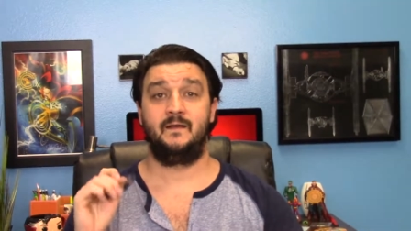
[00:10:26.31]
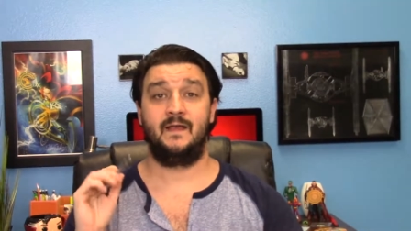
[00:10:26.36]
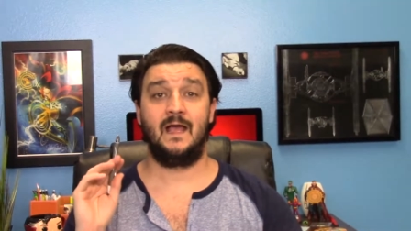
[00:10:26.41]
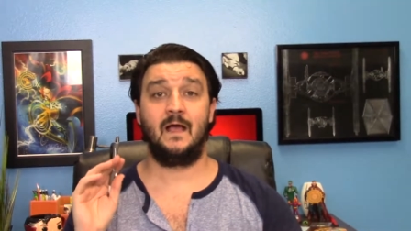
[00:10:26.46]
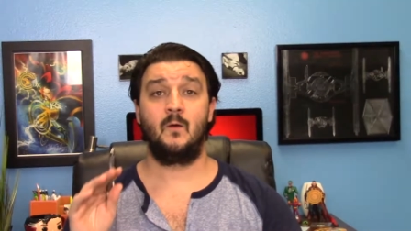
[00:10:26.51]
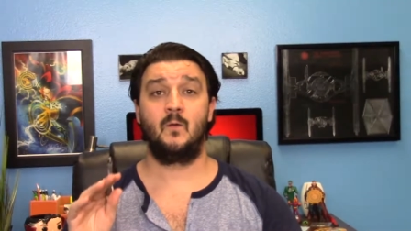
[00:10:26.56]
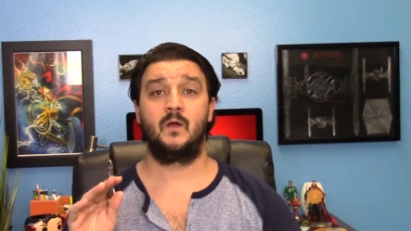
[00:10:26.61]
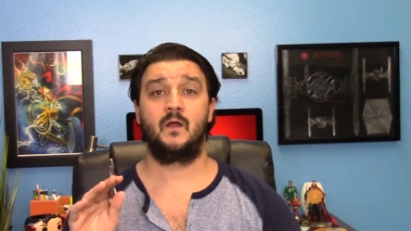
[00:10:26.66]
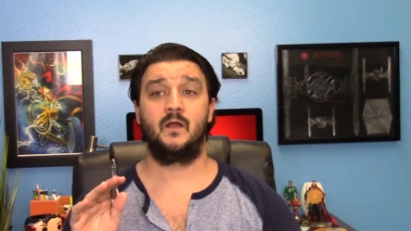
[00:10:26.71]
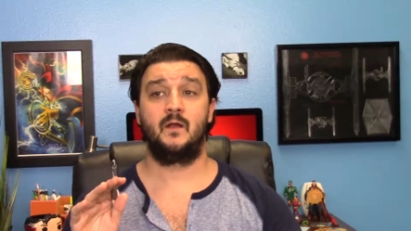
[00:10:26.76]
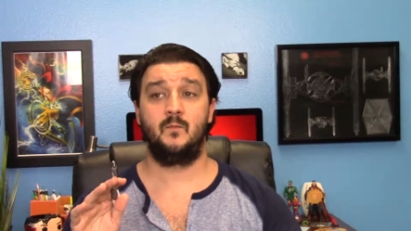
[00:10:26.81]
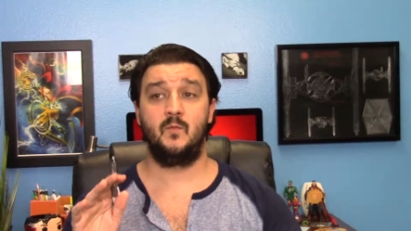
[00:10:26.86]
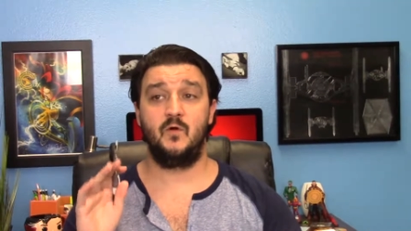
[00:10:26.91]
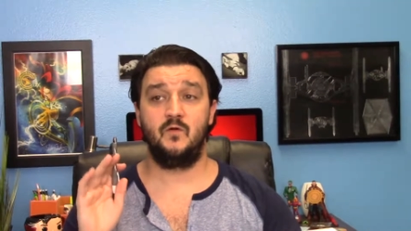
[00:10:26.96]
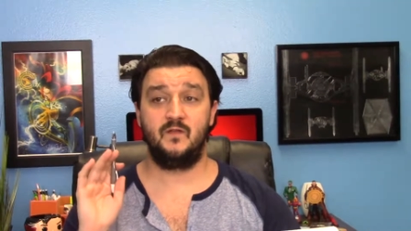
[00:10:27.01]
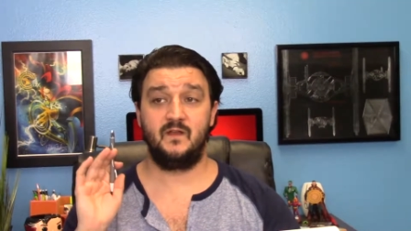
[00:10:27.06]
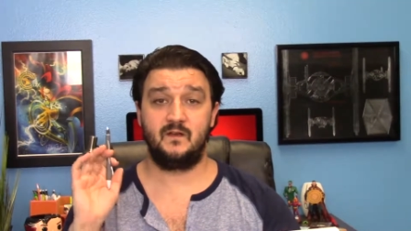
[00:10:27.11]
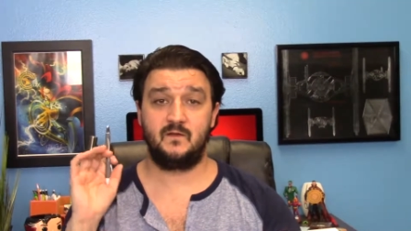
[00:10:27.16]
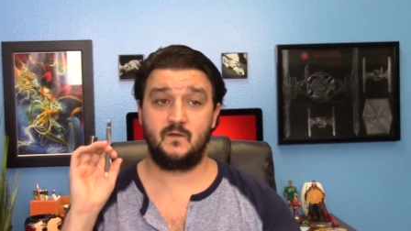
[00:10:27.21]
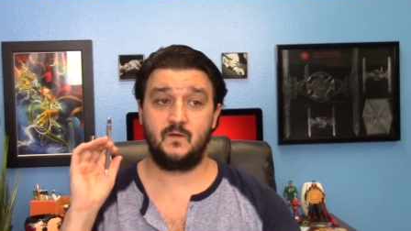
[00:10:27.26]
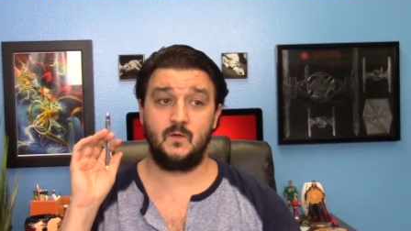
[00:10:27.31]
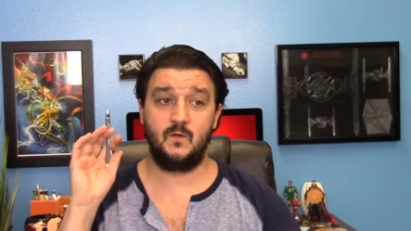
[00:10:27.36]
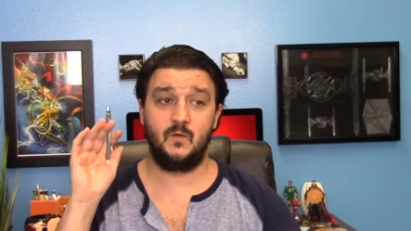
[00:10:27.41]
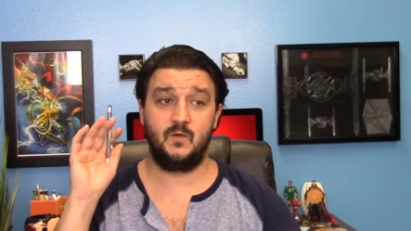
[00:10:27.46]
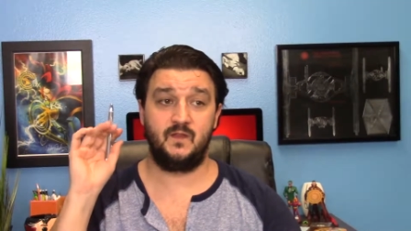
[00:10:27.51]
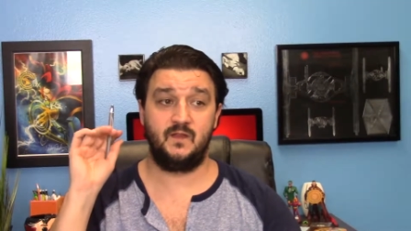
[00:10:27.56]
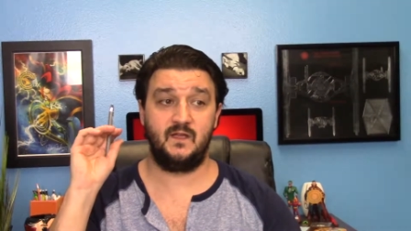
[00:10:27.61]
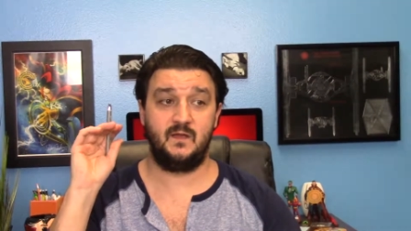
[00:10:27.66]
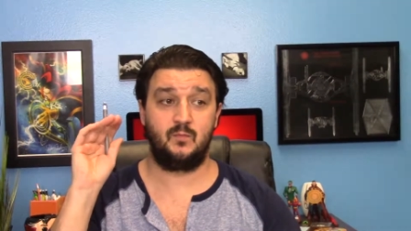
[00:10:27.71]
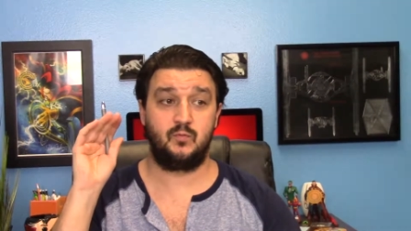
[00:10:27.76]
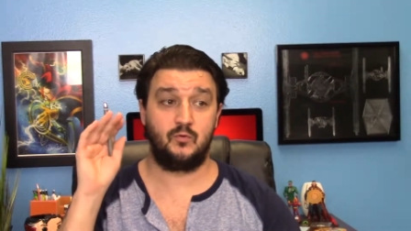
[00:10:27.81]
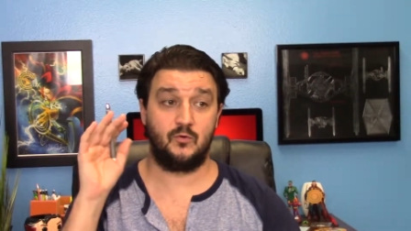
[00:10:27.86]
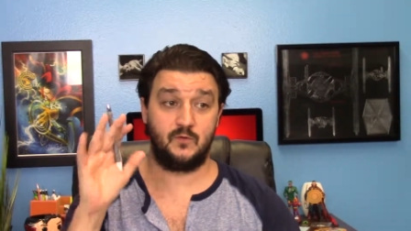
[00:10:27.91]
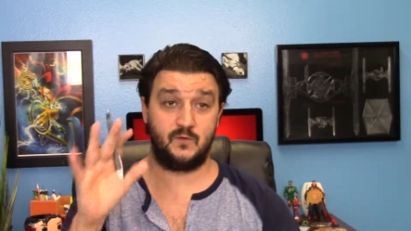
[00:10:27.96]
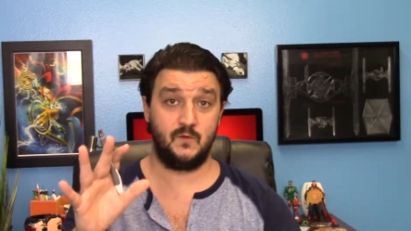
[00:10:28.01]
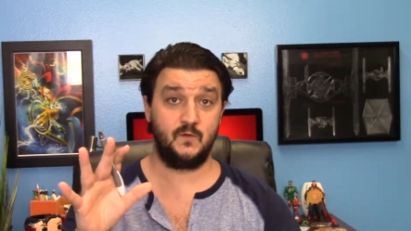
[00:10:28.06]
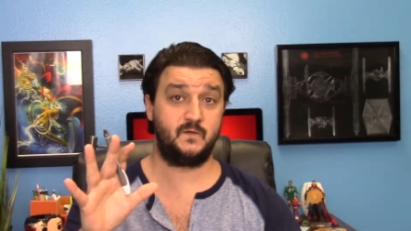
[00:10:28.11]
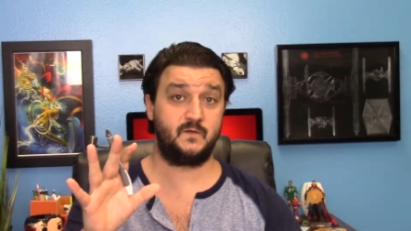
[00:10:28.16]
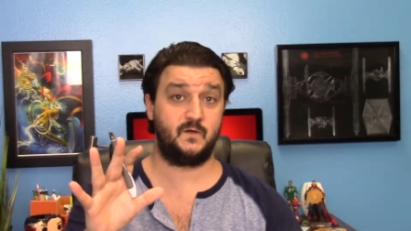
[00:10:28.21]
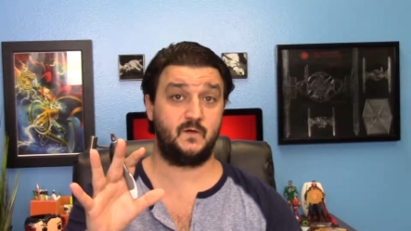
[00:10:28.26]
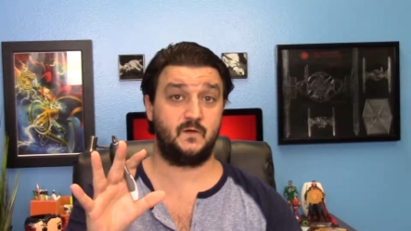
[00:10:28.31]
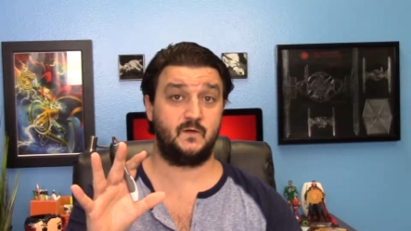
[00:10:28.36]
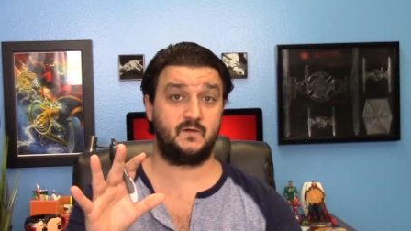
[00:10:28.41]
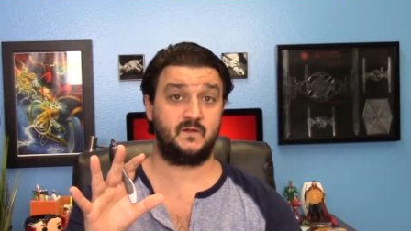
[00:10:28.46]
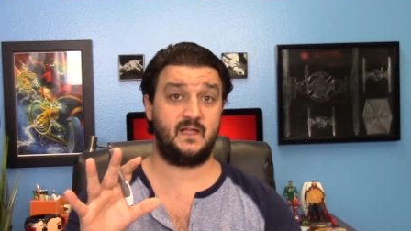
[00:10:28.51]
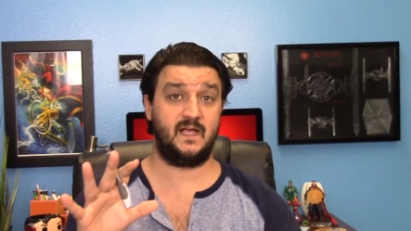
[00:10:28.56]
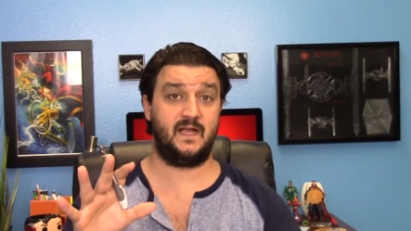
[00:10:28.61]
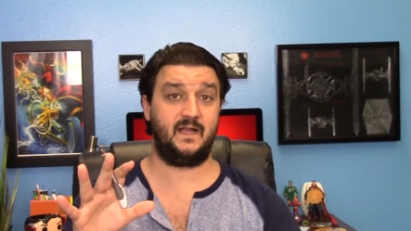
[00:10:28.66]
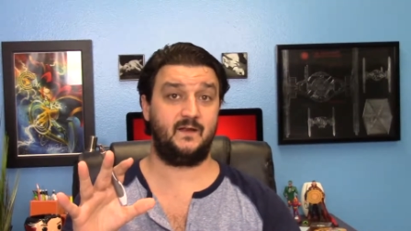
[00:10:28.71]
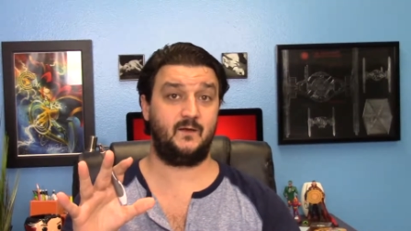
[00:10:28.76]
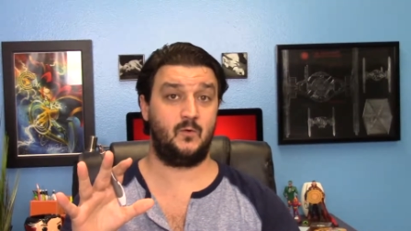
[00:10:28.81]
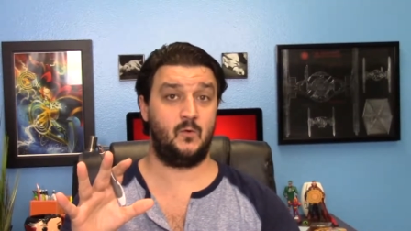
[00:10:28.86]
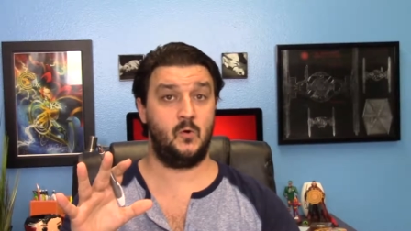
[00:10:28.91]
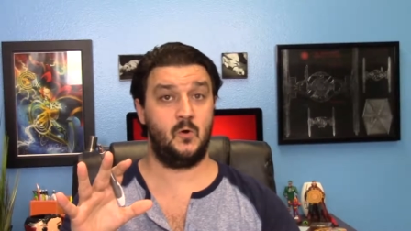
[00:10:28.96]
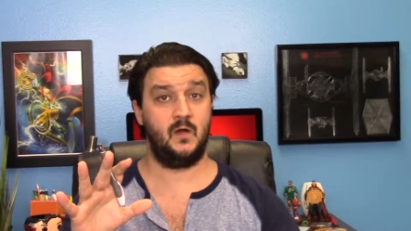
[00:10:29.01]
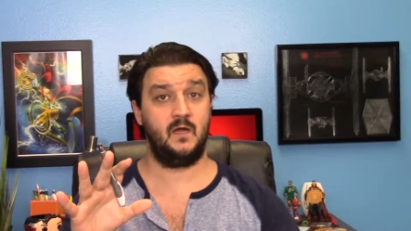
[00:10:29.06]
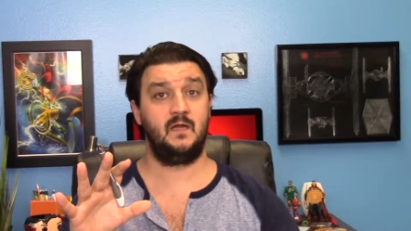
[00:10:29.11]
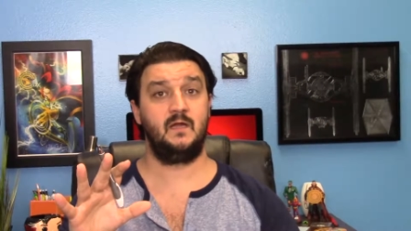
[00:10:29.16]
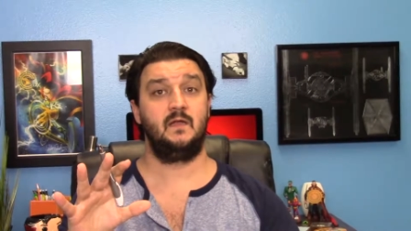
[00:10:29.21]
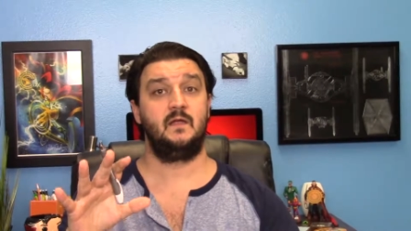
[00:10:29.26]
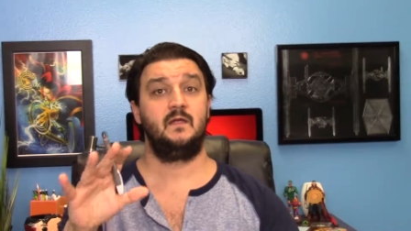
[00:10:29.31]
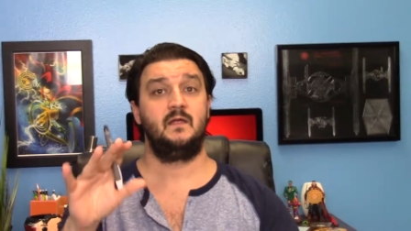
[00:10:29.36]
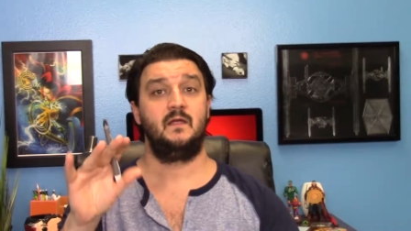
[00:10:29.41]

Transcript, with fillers: Now we're gonna move into the producers category,